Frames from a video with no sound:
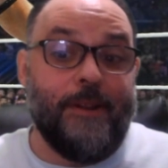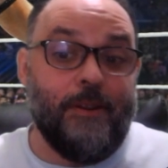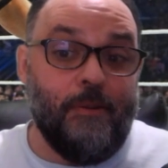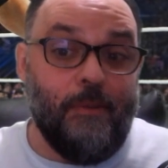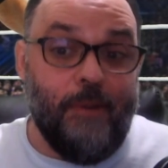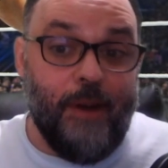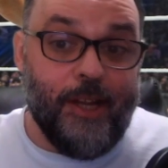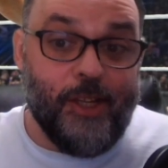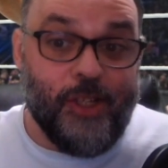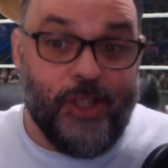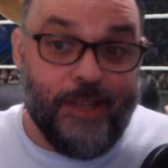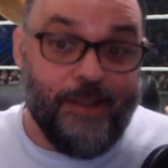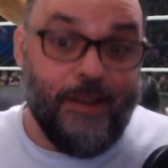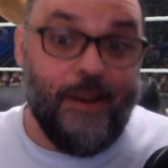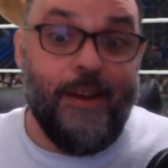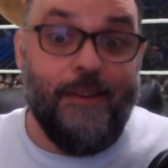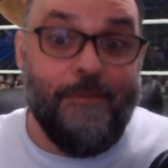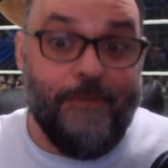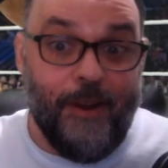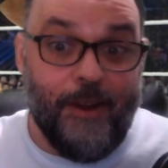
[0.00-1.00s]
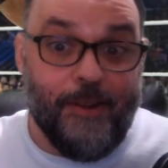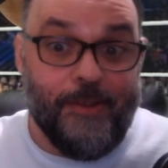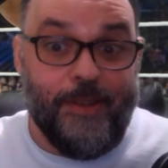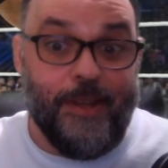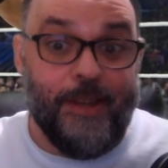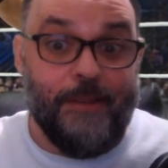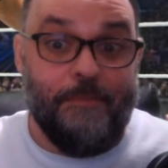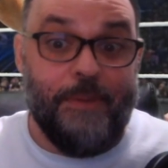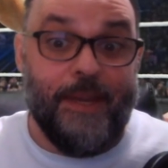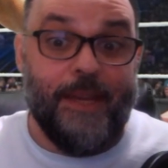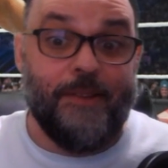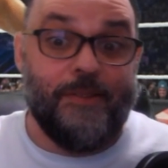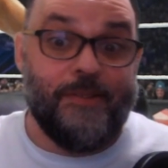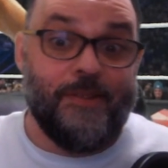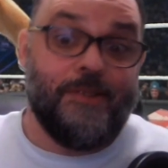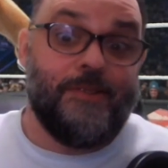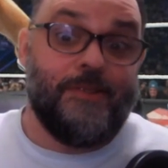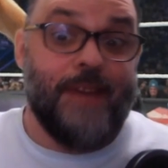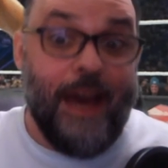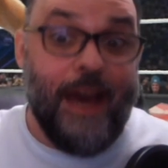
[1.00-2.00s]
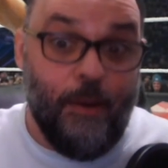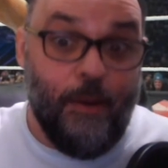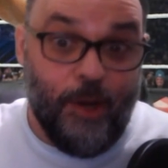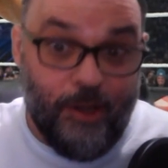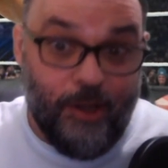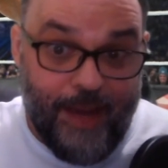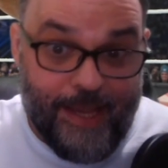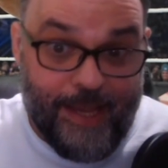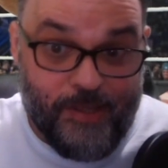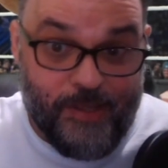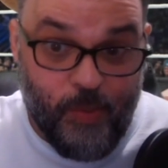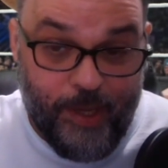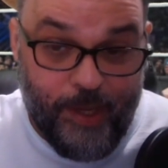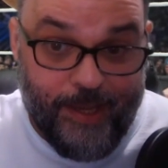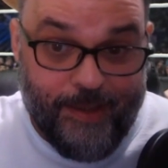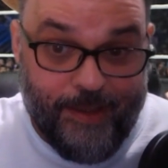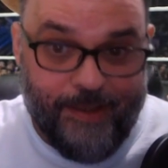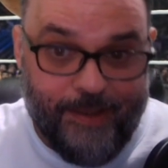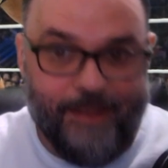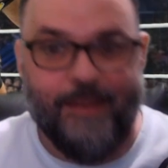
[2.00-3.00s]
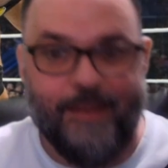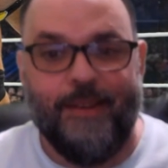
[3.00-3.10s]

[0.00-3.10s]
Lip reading: better watch it. Ivar did beat Tozawa last week.